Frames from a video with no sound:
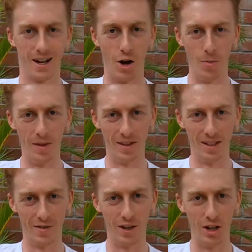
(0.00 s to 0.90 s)
I hope that
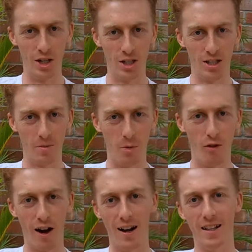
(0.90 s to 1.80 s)
this video has
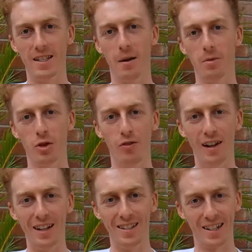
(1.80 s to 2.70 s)
provided some sort
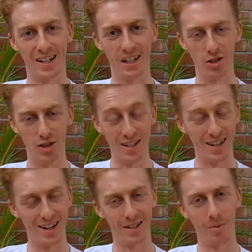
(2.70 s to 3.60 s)
of insight into the
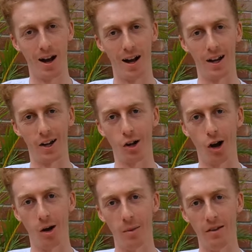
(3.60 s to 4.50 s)
science behind
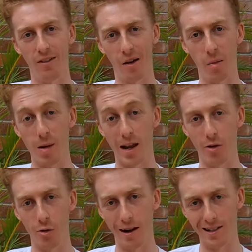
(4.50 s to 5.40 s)
carbon fiber
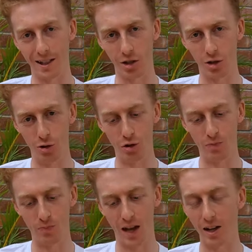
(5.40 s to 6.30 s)
plated racing shoes.
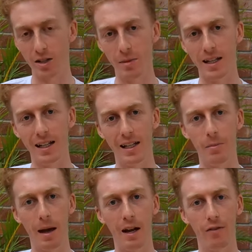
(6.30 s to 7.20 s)
Ultimately,
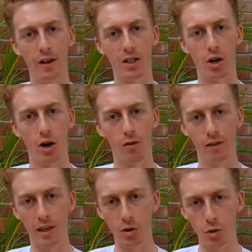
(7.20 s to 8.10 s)
the benefit
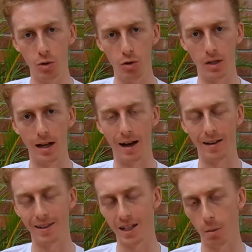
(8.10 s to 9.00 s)
of the shoes
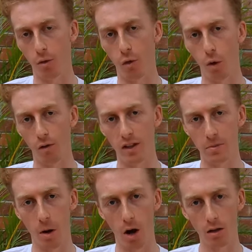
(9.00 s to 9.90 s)
lie in the sum of all of
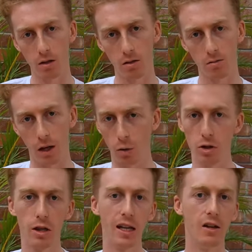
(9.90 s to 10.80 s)
its parts and
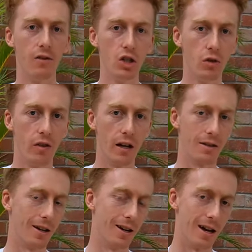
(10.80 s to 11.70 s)
also the individual
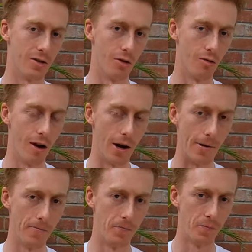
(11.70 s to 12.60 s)
effect that it has on a runner.